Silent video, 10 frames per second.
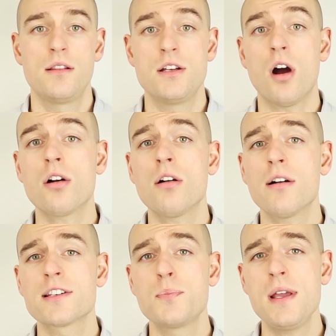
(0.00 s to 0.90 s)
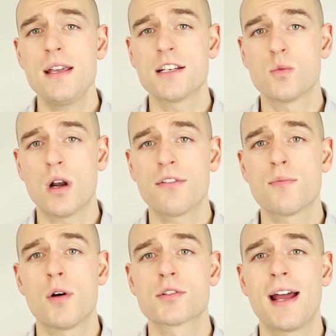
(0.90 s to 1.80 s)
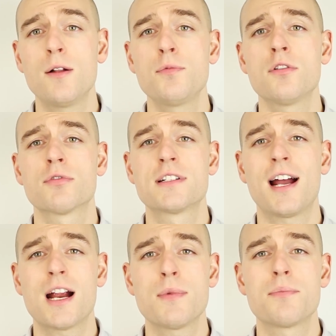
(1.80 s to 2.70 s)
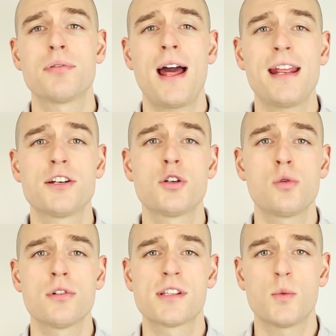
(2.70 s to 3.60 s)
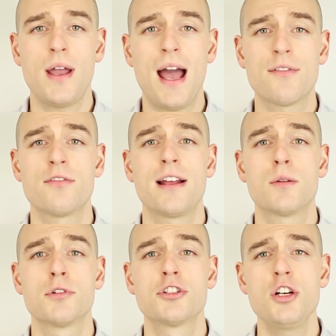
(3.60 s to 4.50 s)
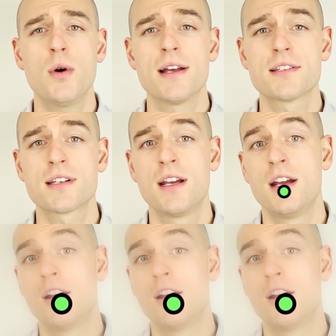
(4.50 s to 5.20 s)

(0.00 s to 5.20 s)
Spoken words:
The RRSP is one of the most helpful retirement planning tools that we have available to us